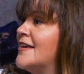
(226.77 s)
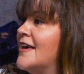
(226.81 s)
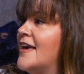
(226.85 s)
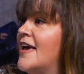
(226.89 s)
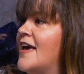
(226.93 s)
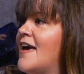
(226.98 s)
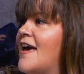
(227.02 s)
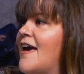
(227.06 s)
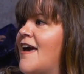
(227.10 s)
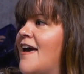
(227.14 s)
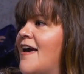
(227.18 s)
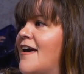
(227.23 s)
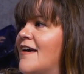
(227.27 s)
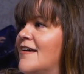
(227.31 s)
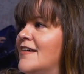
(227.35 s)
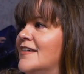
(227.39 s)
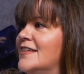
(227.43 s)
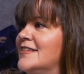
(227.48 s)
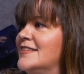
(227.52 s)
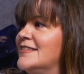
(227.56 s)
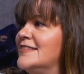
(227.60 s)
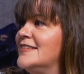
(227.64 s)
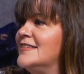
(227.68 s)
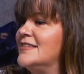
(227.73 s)
Yeah.
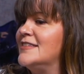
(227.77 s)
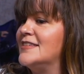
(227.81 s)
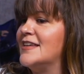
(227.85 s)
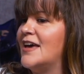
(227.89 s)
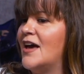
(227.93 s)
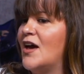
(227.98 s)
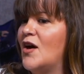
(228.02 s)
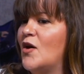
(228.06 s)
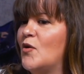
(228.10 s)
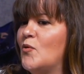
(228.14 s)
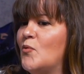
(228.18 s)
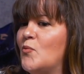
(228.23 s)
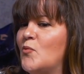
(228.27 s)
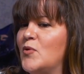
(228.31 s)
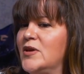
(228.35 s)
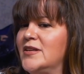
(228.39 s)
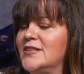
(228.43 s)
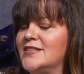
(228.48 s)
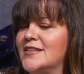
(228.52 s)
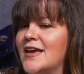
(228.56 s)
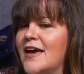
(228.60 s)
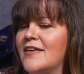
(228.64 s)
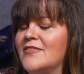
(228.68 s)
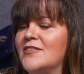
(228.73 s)
And uh, we
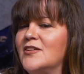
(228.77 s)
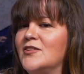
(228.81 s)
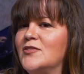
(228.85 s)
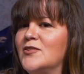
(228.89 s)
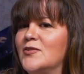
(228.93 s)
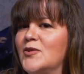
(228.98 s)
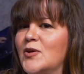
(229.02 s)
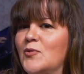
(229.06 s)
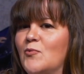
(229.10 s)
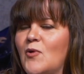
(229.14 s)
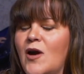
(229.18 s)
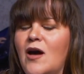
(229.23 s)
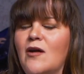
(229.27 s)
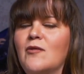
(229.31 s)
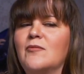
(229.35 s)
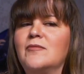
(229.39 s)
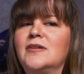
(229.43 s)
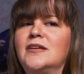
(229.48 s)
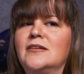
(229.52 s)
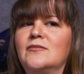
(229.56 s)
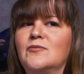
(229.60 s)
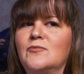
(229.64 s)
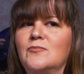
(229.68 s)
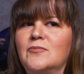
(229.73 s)
sat there going, wow,
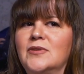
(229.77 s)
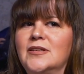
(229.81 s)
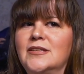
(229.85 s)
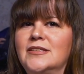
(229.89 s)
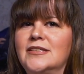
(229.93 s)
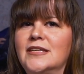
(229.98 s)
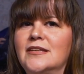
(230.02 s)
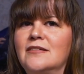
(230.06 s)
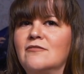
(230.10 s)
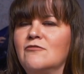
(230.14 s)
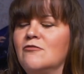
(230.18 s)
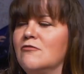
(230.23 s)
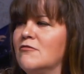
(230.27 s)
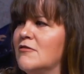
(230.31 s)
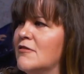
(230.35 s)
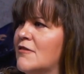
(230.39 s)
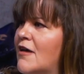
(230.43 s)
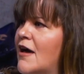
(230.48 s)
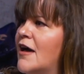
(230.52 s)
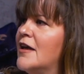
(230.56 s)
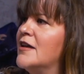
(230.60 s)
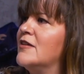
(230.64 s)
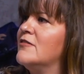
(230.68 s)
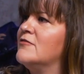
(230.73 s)
we, we did a
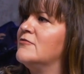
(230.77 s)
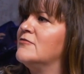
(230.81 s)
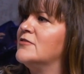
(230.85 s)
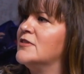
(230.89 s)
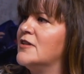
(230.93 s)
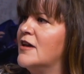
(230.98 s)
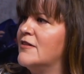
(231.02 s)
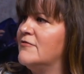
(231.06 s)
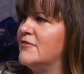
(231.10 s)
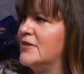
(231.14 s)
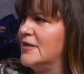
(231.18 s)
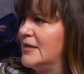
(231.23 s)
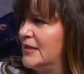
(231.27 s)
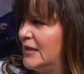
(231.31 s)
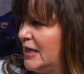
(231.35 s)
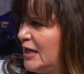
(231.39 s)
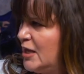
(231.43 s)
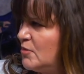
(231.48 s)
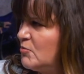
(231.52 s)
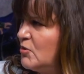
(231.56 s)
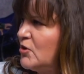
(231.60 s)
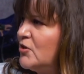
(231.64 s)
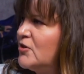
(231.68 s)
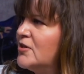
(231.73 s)
lot of love and
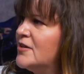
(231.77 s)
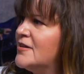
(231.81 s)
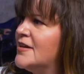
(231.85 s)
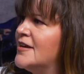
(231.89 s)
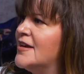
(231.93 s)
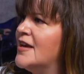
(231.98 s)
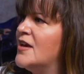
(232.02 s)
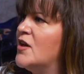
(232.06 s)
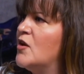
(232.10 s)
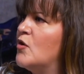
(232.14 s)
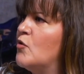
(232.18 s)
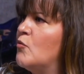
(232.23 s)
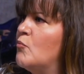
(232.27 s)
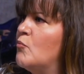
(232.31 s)
labor, mm.